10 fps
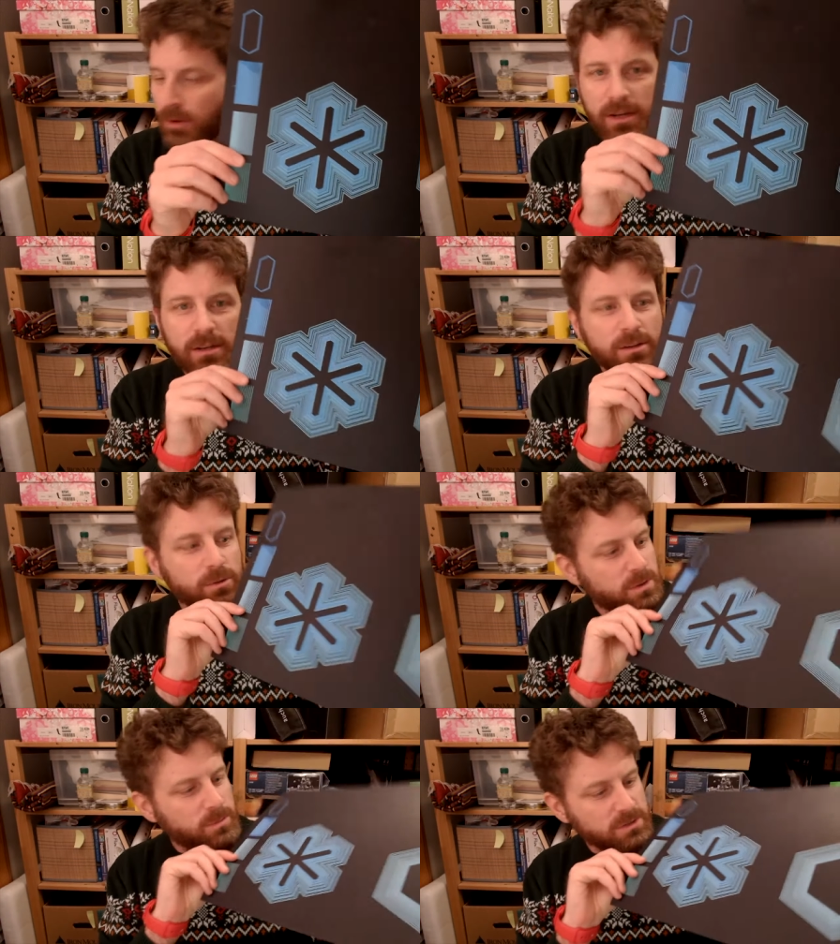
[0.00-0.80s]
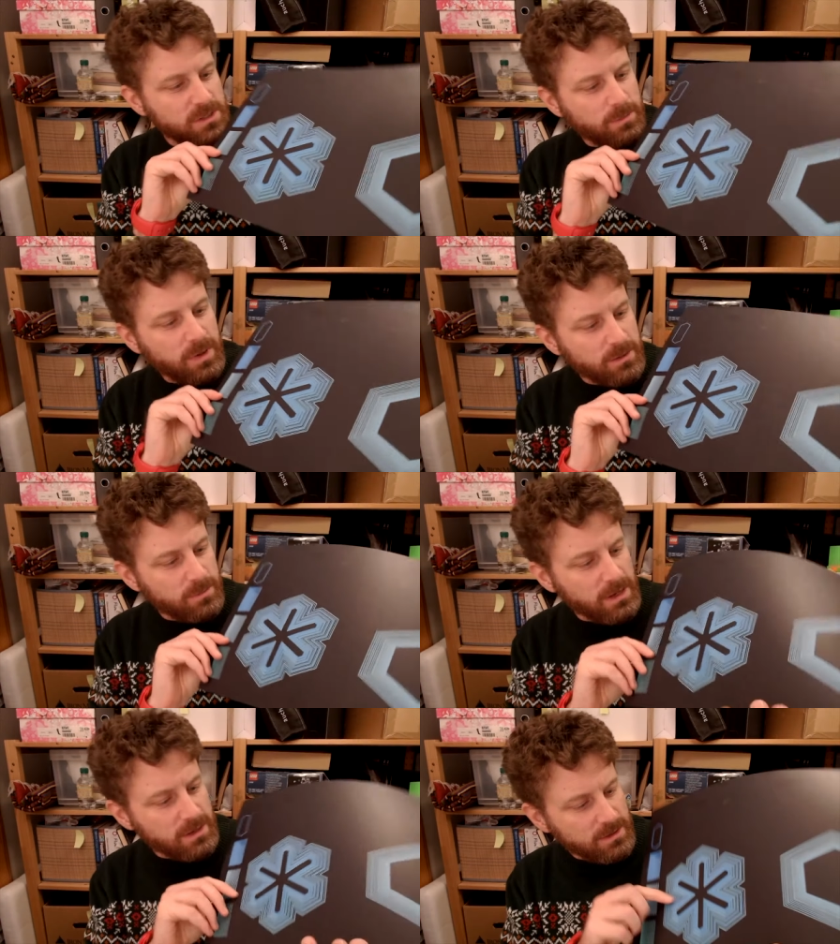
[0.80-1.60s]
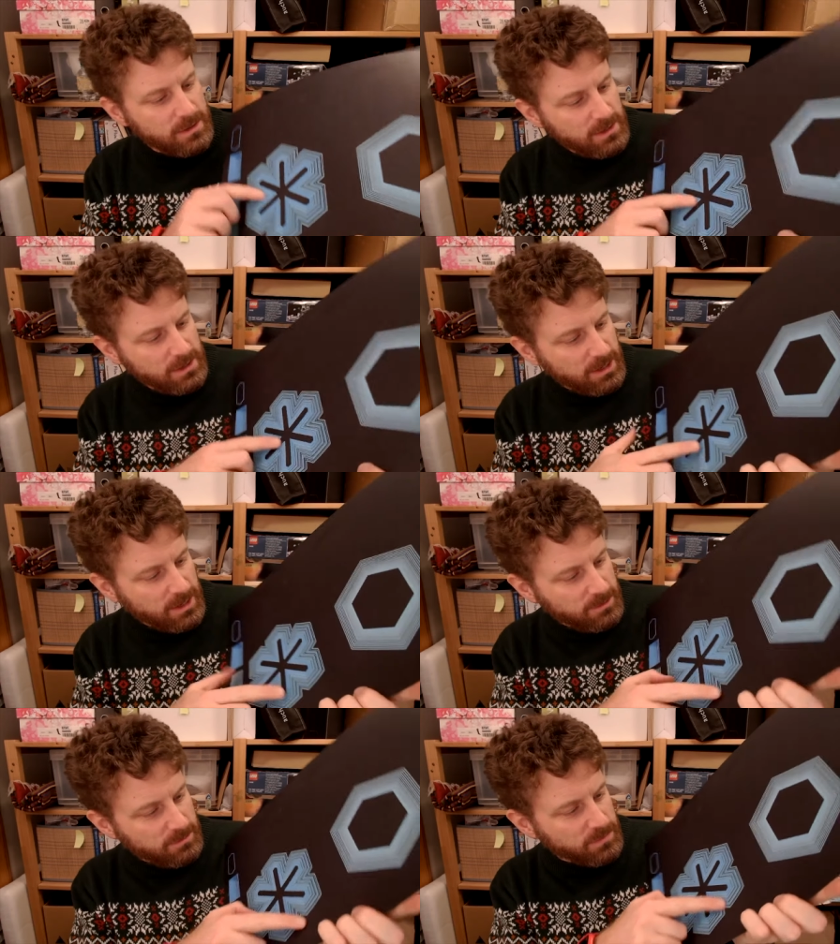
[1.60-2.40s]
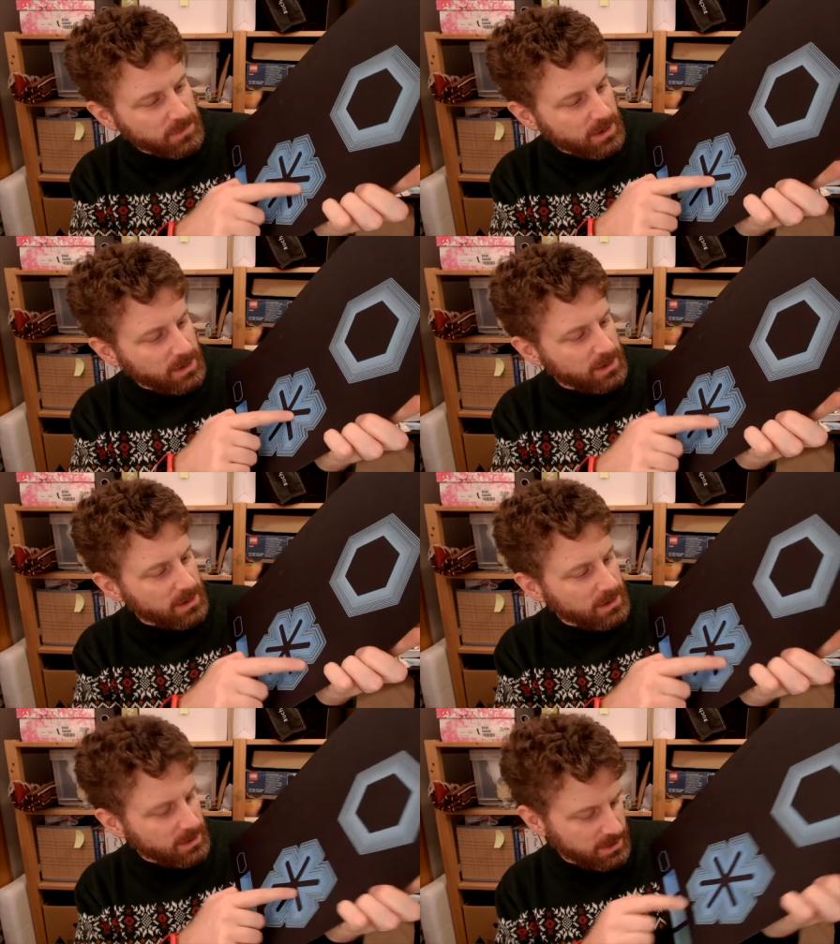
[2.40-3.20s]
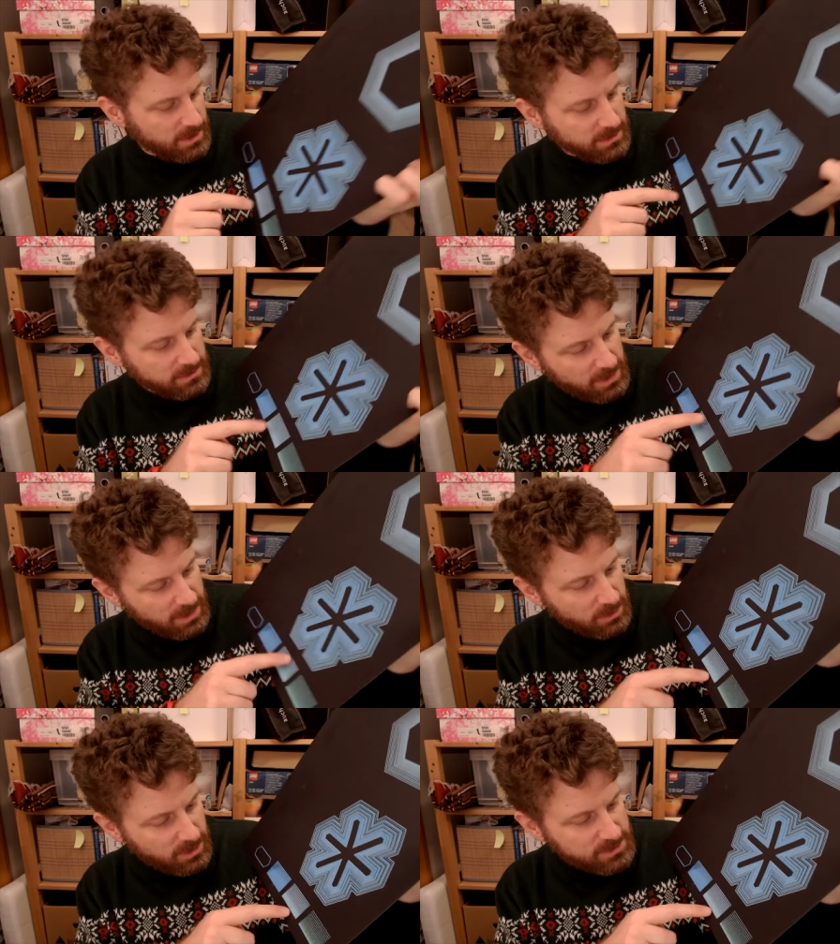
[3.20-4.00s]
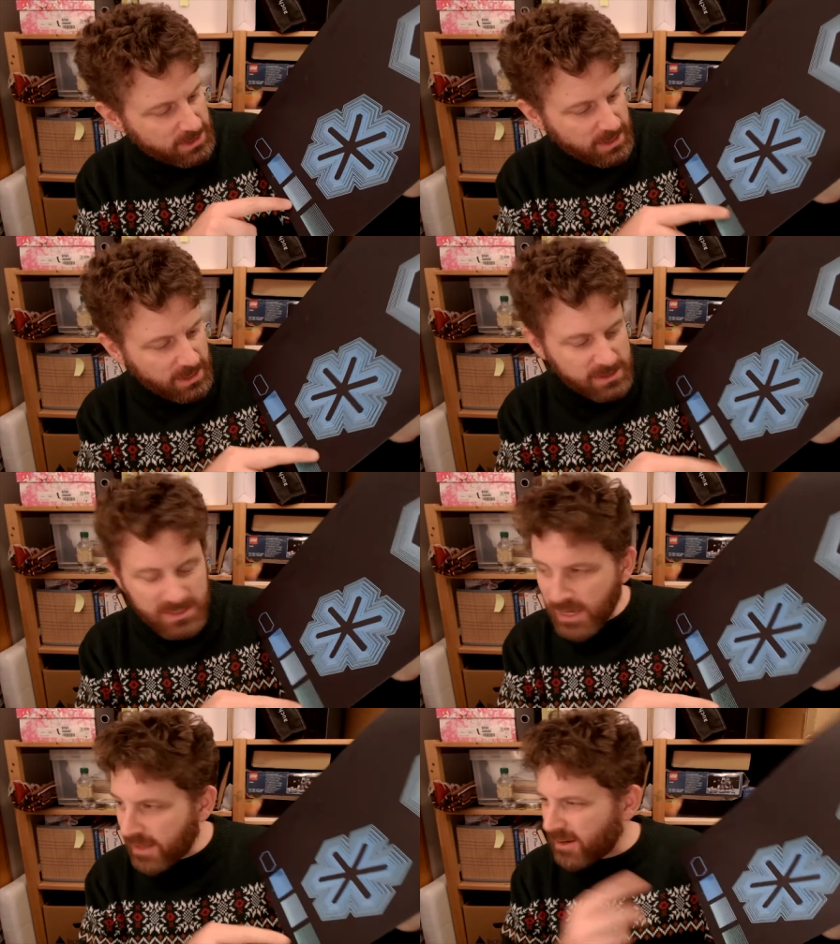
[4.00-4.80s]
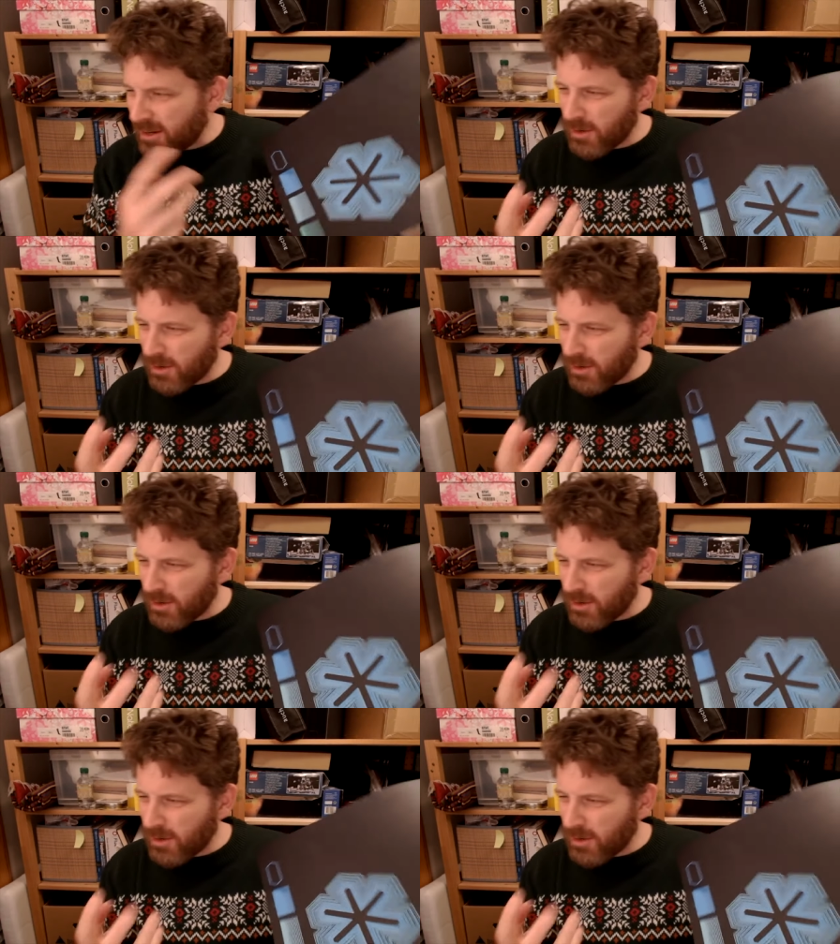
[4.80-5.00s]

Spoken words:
what I could do with the Posca paint pen and how close I could get it together.